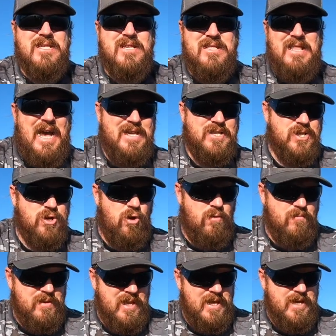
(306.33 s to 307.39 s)
glass
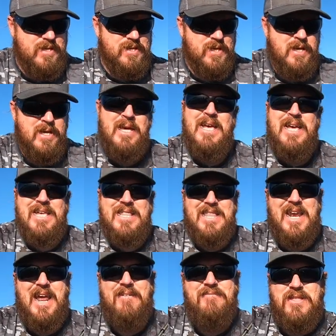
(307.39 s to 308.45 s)
calm days.
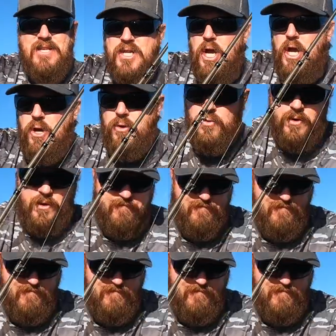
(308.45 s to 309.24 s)
Then I have the toad.